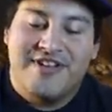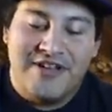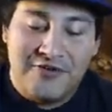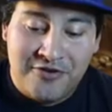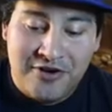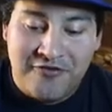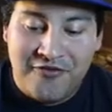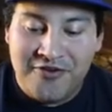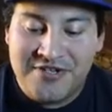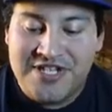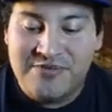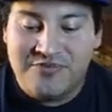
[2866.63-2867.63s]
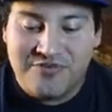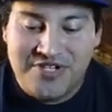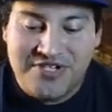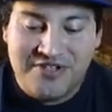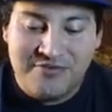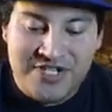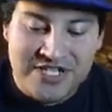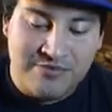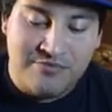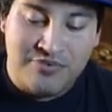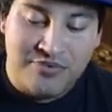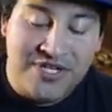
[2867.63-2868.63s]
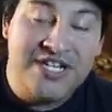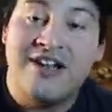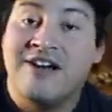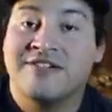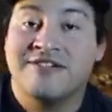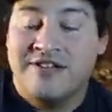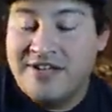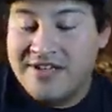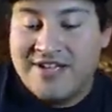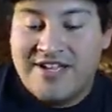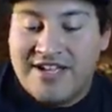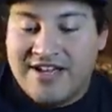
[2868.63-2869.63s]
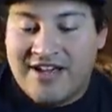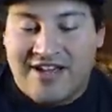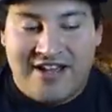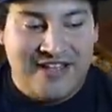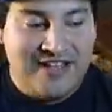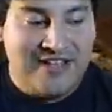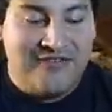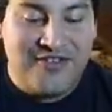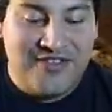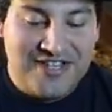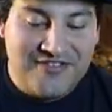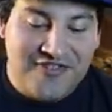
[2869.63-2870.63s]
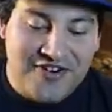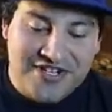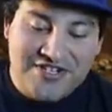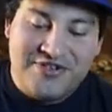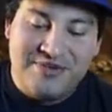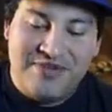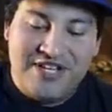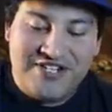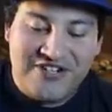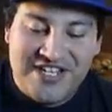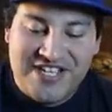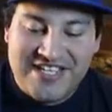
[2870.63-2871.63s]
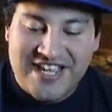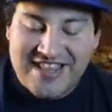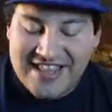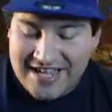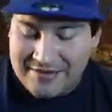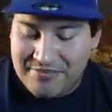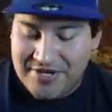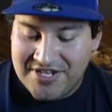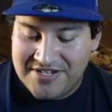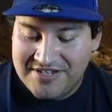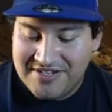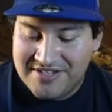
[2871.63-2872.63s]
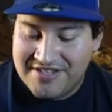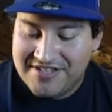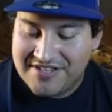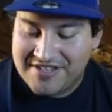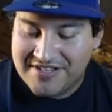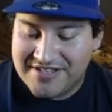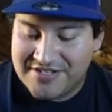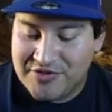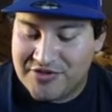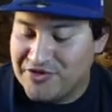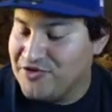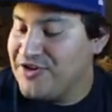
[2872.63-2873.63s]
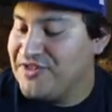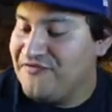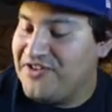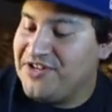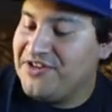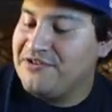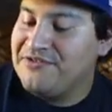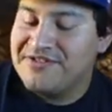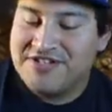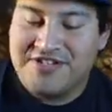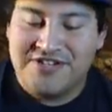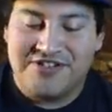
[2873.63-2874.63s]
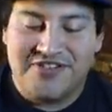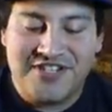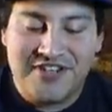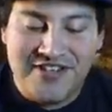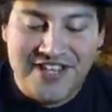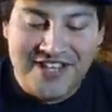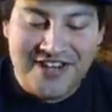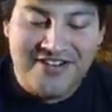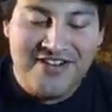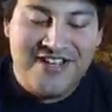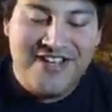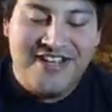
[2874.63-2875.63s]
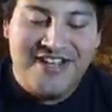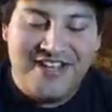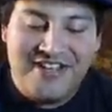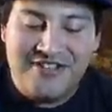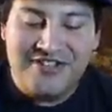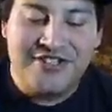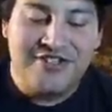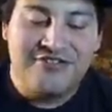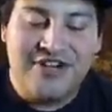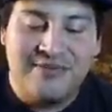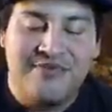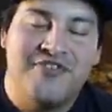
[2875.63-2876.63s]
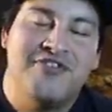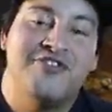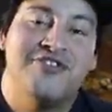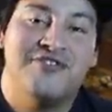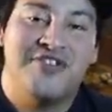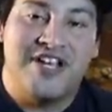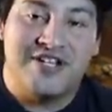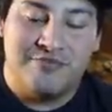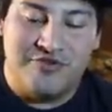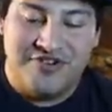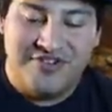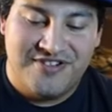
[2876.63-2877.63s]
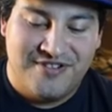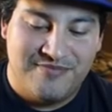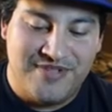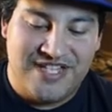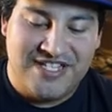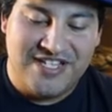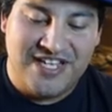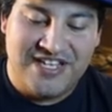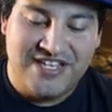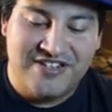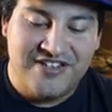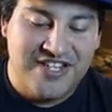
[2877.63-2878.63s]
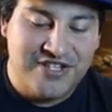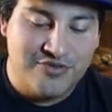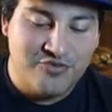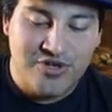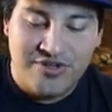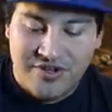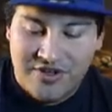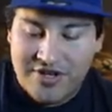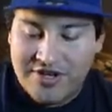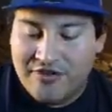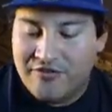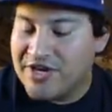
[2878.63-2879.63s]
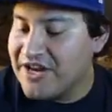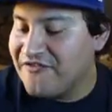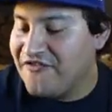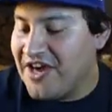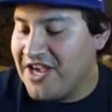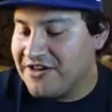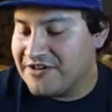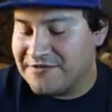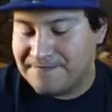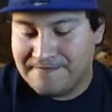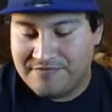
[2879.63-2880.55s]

I don't know how far deep we're into, but it's pretty long. Uh, if you're this far into it, make sure you hit that like button because you enjoyed the video, because you're still here, and also subscribe if you're new to catch more. Let's get into this one. We got fire.